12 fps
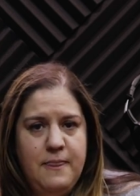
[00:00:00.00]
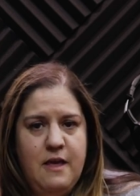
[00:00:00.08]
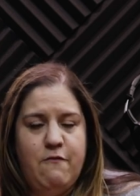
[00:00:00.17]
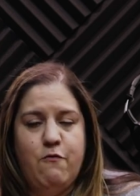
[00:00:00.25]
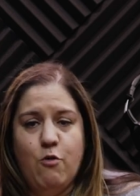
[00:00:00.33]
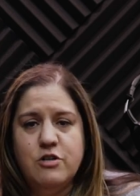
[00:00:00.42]

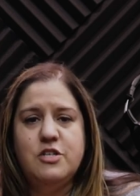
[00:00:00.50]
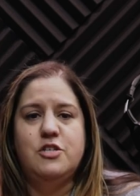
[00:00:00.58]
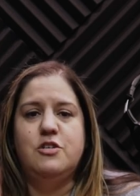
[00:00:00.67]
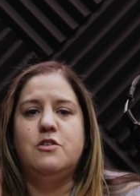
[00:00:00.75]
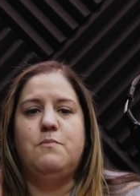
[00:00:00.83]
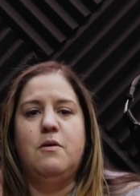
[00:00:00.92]
It
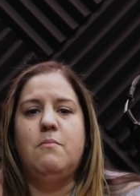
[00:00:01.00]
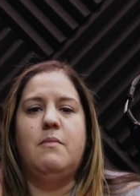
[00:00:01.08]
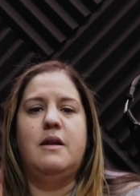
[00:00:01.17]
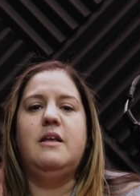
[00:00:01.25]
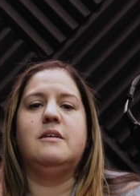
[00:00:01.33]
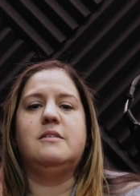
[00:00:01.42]
forces you to put
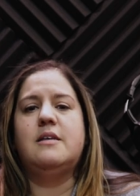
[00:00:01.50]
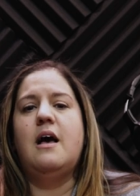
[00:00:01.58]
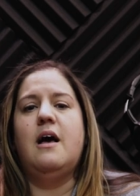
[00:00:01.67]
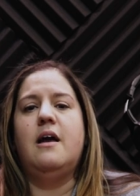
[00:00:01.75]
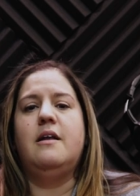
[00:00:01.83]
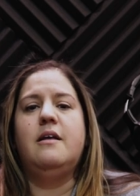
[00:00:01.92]
money
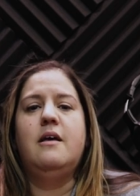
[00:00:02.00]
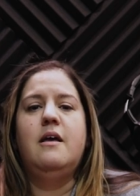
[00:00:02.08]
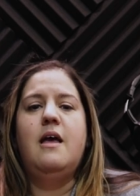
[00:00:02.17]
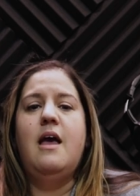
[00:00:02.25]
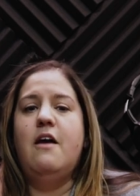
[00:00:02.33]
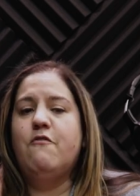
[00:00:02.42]
aside
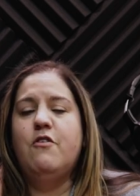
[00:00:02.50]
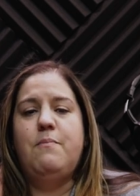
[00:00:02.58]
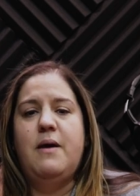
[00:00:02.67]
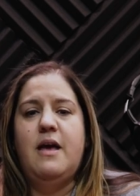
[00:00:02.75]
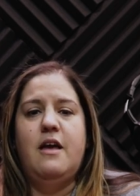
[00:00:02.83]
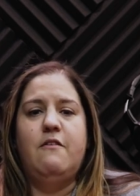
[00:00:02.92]
every
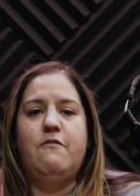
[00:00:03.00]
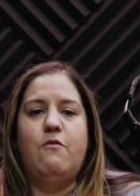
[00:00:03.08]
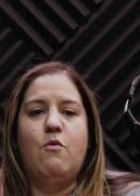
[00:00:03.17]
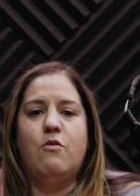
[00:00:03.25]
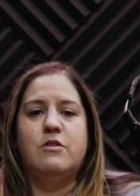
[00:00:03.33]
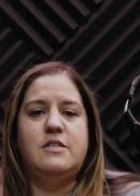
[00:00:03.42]
pay
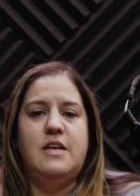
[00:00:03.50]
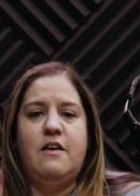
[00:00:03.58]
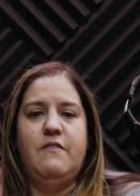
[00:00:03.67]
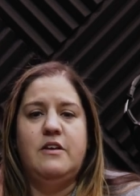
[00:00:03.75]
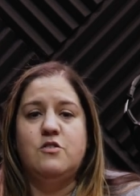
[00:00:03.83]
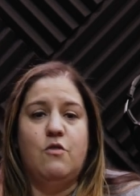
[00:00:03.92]
for
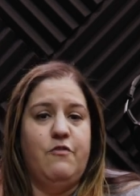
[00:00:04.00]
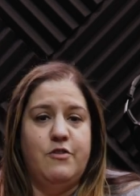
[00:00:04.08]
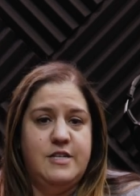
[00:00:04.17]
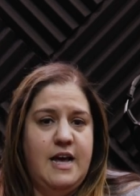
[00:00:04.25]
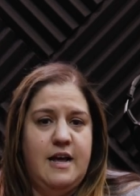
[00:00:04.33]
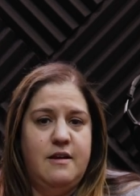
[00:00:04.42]
savings or
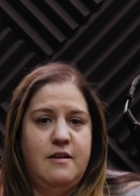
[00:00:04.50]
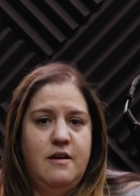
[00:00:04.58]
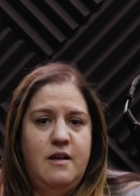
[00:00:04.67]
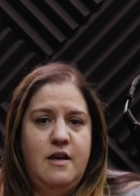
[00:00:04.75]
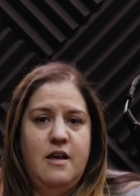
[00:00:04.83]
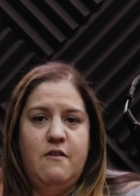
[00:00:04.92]
for debt.
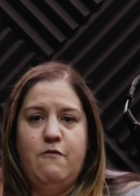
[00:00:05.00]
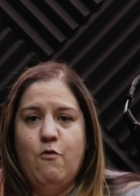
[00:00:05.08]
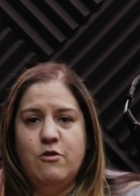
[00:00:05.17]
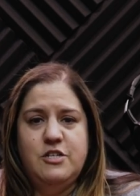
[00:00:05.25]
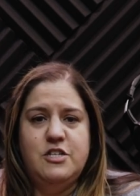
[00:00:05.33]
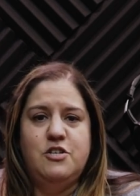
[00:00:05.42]
It
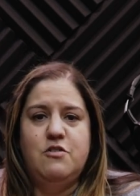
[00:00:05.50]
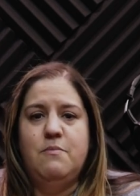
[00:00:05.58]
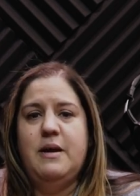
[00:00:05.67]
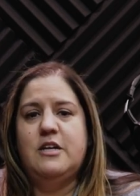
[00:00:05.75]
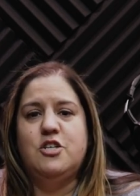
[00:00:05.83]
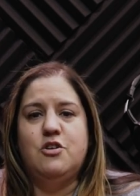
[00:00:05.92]
forces you to
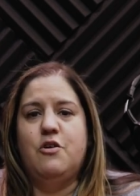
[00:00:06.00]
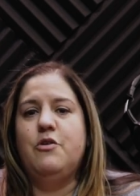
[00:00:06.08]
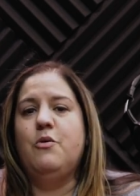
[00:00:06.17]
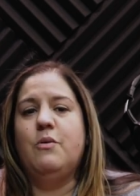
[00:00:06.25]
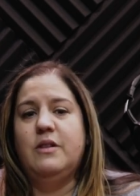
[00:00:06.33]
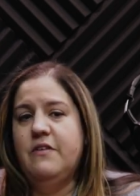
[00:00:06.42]
make sure
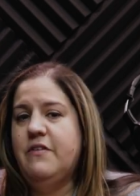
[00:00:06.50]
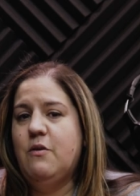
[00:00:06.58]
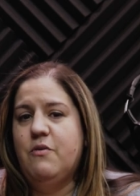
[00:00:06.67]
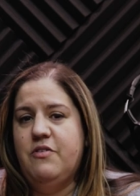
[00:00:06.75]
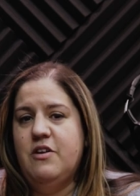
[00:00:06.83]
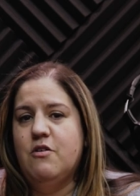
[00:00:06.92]
you're living
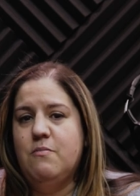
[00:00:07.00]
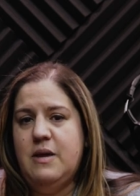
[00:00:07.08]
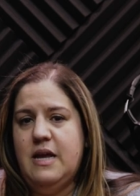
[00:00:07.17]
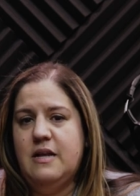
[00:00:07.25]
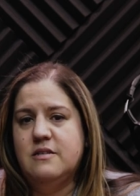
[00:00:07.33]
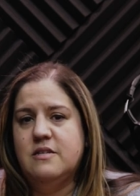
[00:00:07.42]
within your
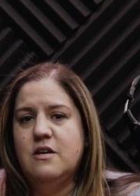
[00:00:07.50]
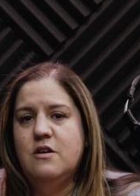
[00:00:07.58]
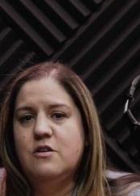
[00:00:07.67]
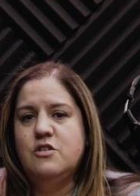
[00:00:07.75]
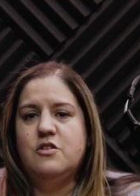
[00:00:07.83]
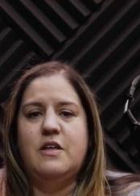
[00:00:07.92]
means
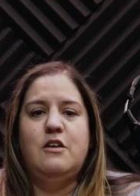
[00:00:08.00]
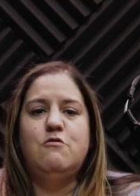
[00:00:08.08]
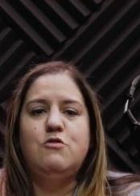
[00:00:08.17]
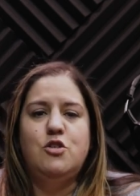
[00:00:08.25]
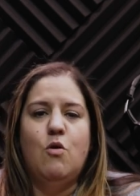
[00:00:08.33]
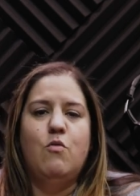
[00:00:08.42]
so that
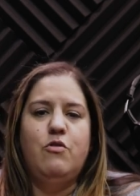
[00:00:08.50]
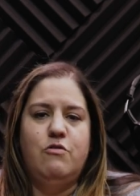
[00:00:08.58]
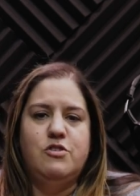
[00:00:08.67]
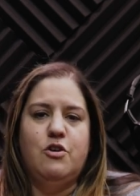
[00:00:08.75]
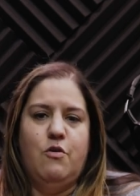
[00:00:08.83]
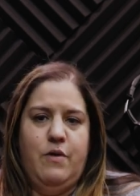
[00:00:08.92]
you don't
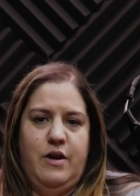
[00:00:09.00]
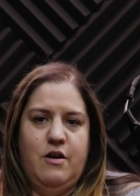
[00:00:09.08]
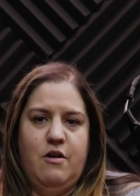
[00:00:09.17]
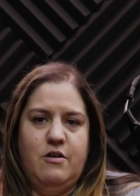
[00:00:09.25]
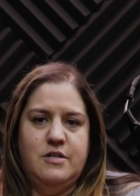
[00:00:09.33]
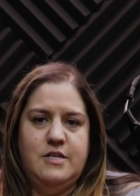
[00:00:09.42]
use your credit
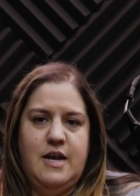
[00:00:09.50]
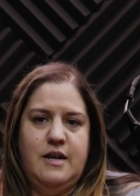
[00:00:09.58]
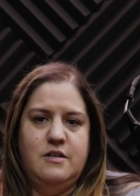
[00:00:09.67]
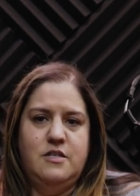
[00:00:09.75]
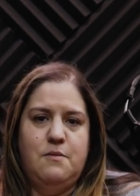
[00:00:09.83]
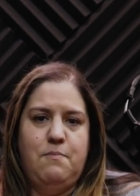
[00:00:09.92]
card
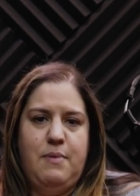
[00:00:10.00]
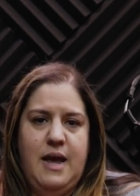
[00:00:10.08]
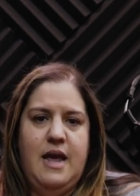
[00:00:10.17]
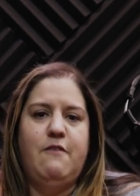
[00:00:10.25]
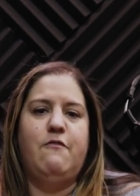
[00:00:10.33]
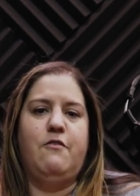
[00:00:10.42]
debt to
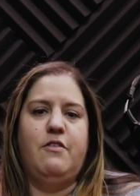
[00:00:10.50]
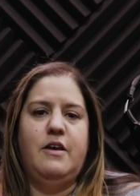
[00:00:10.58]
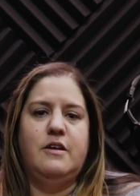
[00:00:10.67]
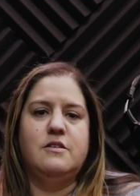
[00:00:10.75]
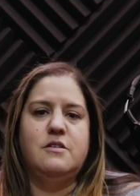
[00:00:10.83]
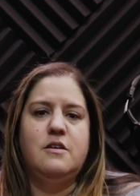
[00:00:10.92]
pay for
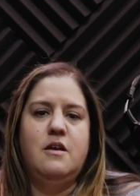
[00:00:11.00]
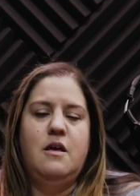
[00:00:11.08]
things.